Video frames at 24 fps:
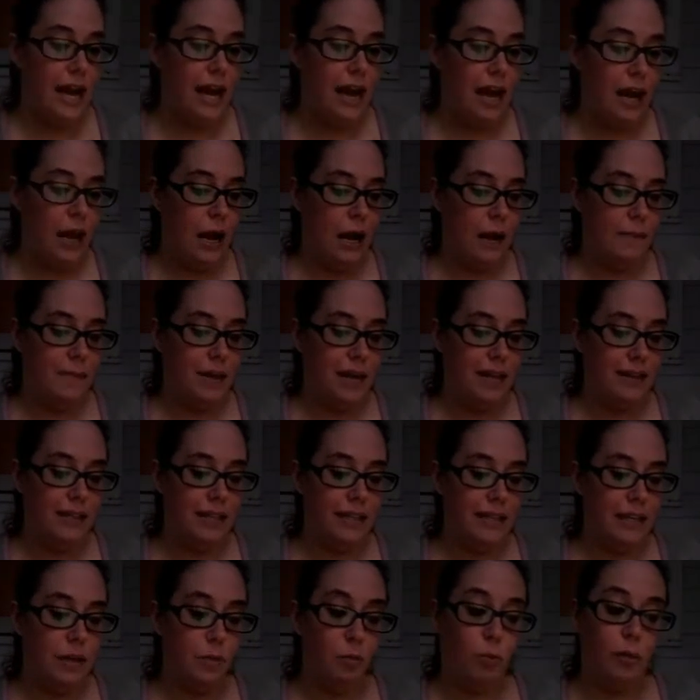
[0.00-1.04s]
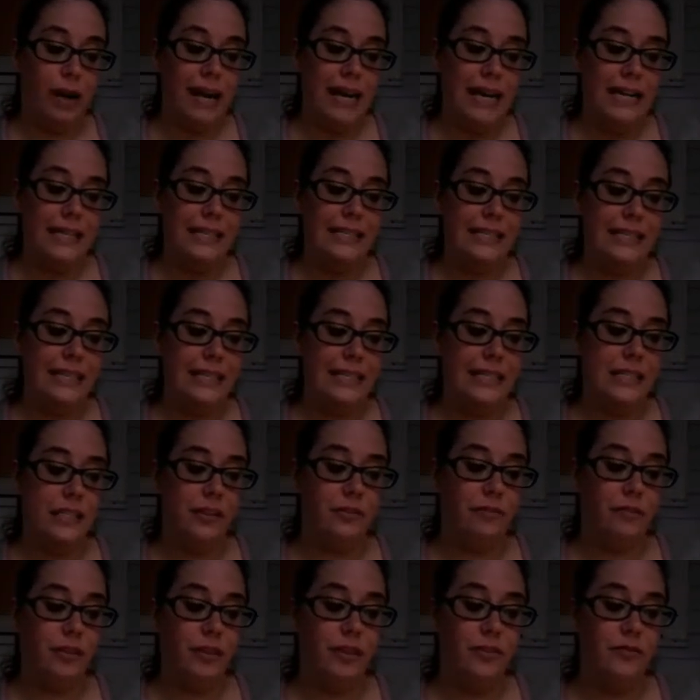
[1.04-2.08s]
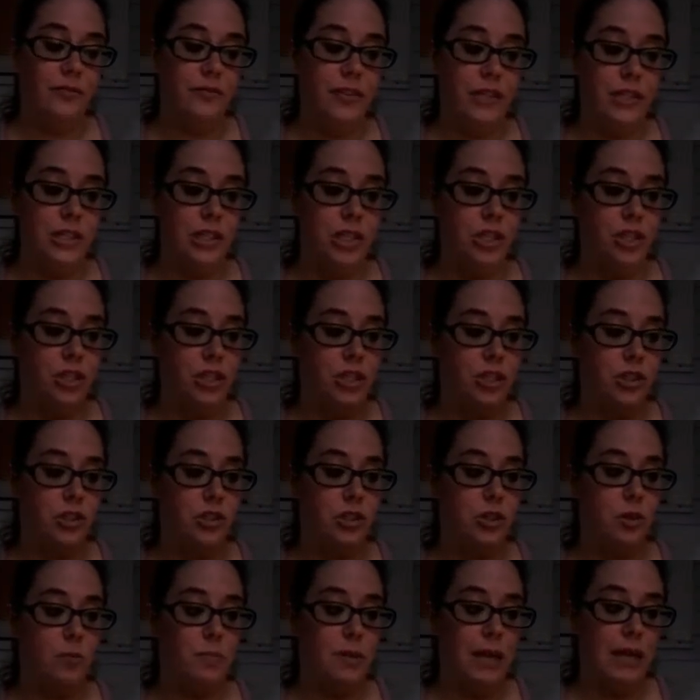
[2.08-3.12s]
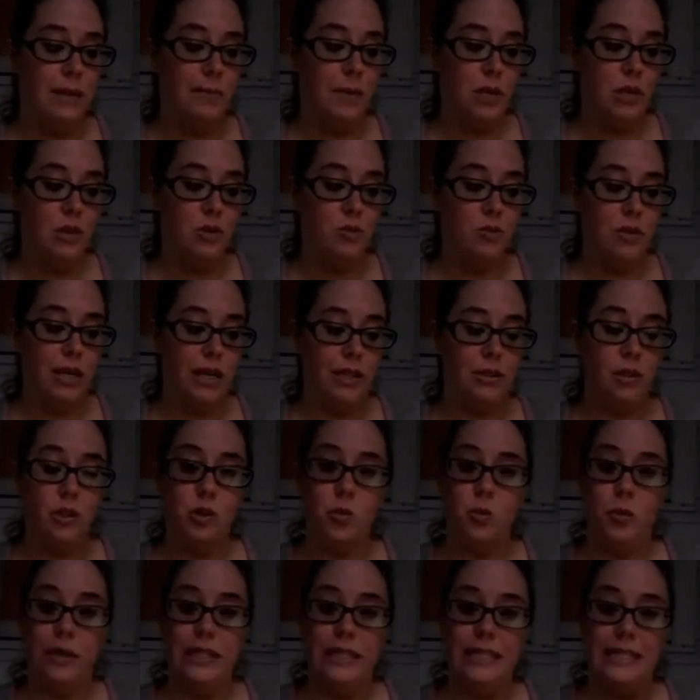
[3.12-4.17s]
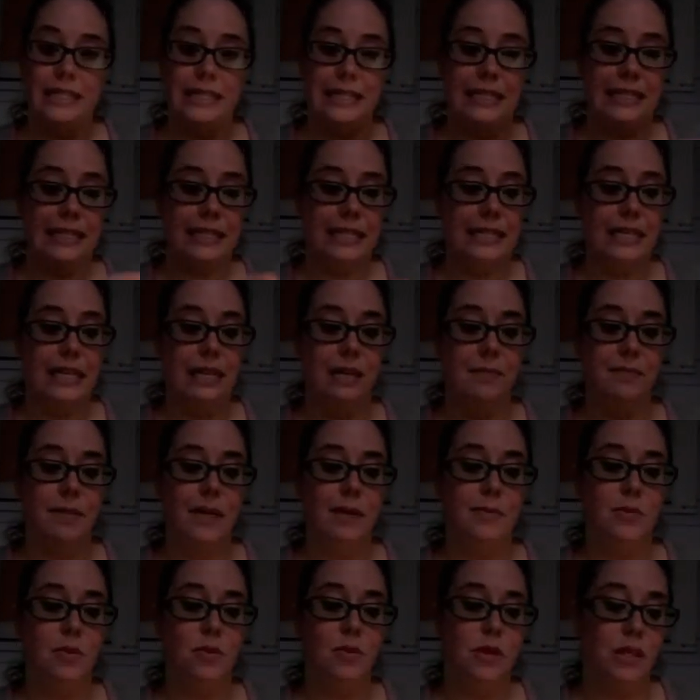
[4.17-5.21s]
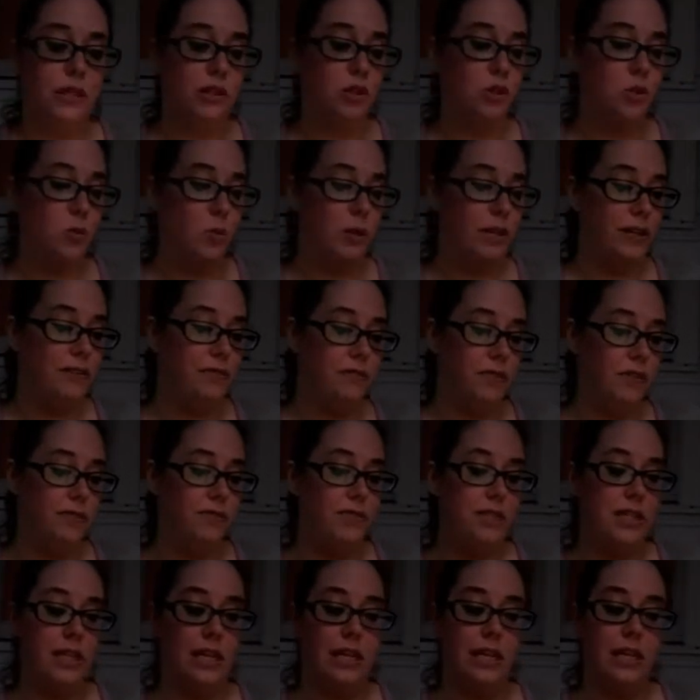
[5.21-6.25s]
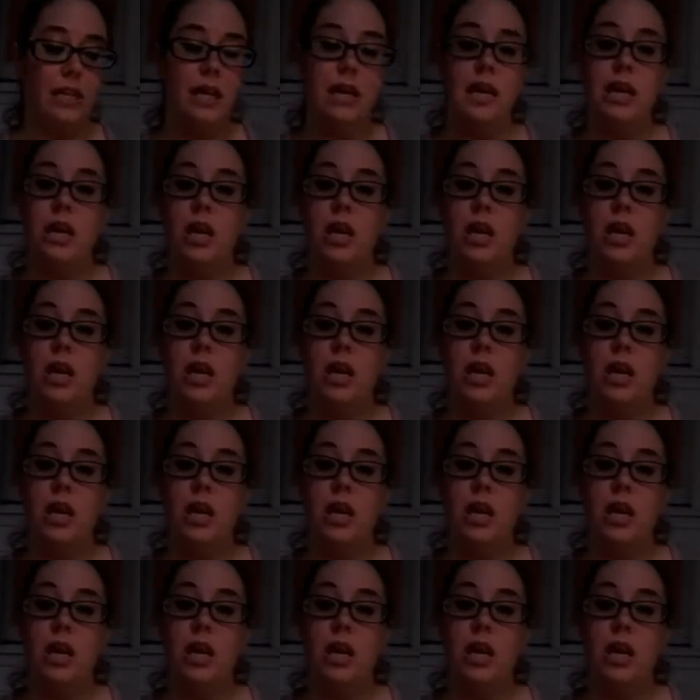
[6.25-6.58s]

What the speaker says: And then they rate different vintages. So maybe you get the 2016, maybe you get the 2015.